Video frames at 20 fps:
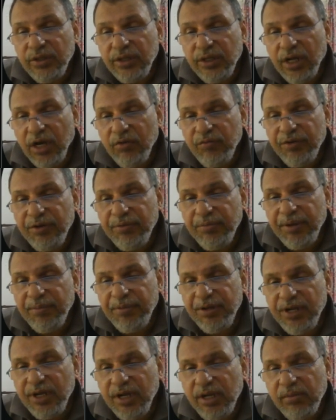Now we may
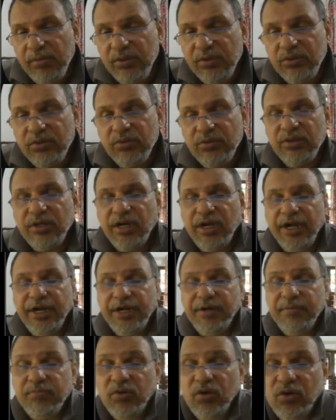be able to
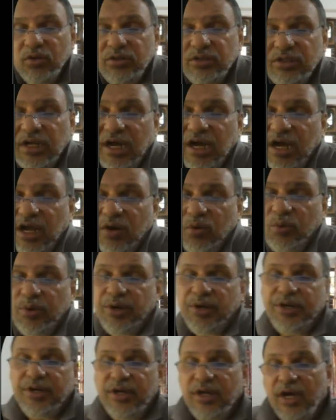write both the
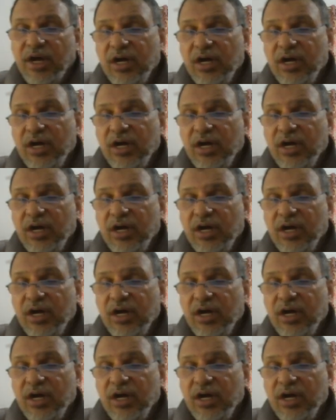R1 and